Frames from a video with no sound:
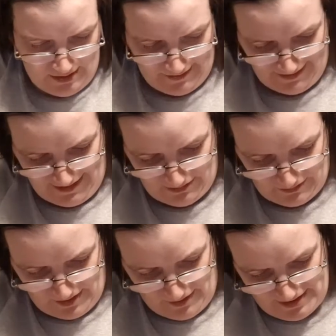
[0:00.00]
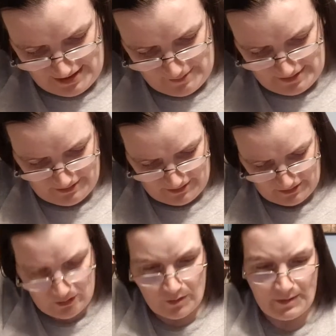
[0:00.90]
Let's see how long they are. I think they're going to be a
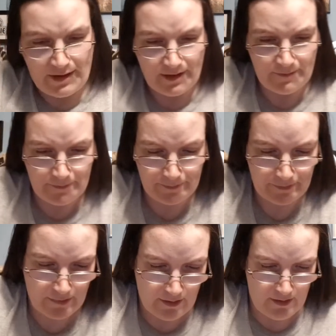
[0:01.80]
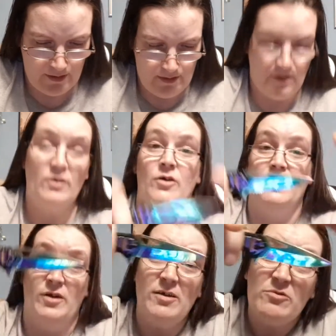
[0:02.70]
long pair. Got a new
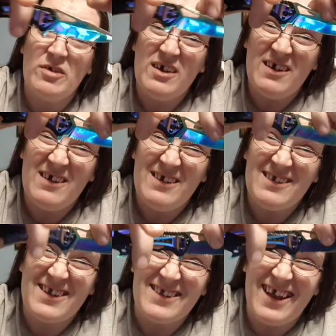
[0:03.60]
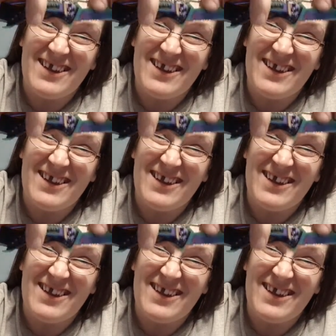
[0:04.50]
knife. That's that.